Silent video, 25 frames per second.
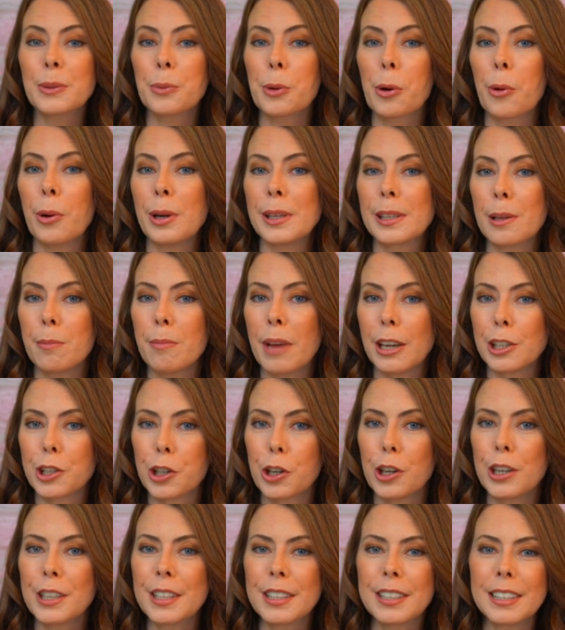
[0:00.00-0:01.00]
we're going to
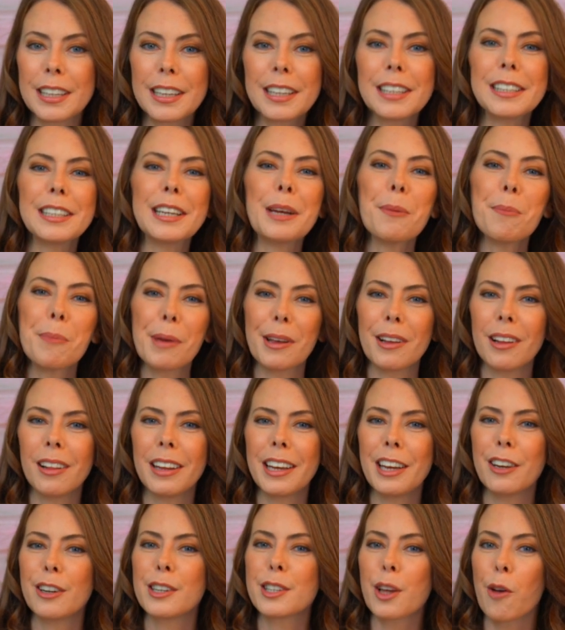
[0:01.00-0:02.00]
measure 60
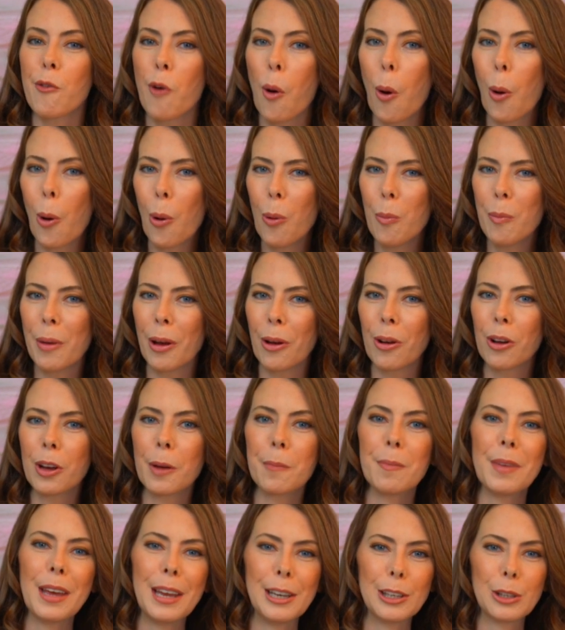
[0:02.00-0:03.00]
milliliters of whole milk
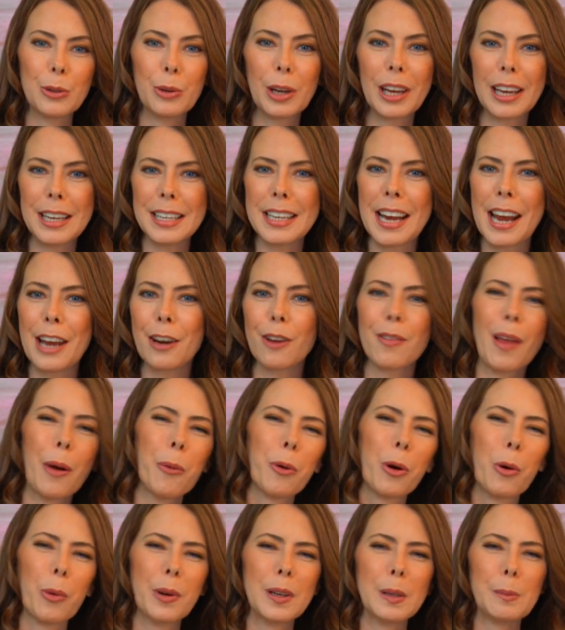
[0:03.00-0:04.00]
into a container that
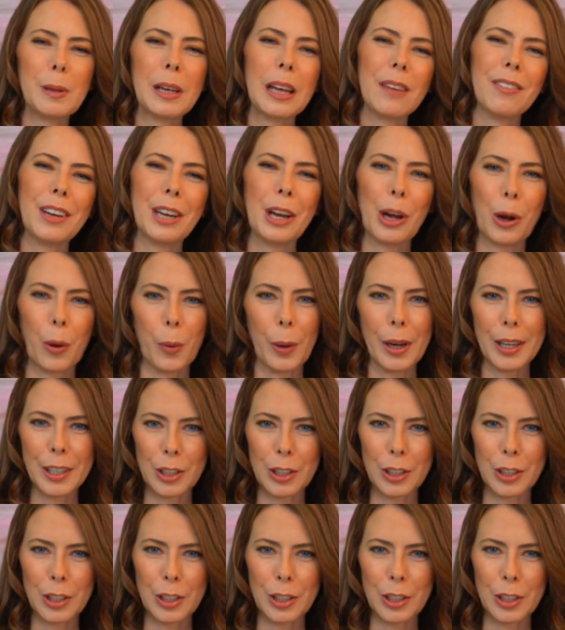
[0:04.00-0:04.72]
we're going to be giving a quick